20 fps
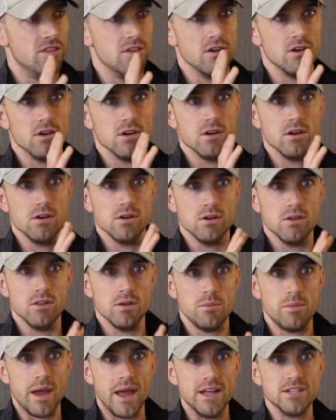the
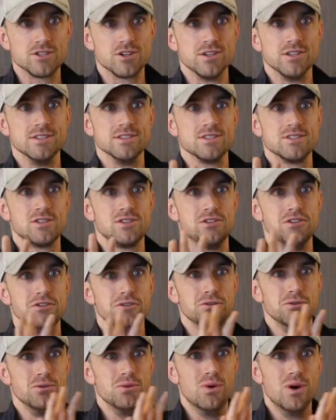patrons
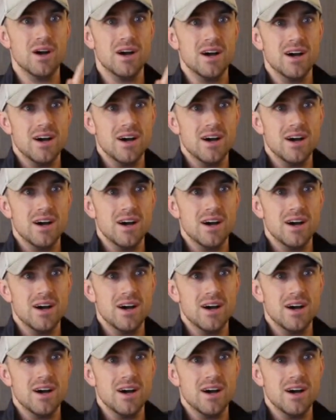to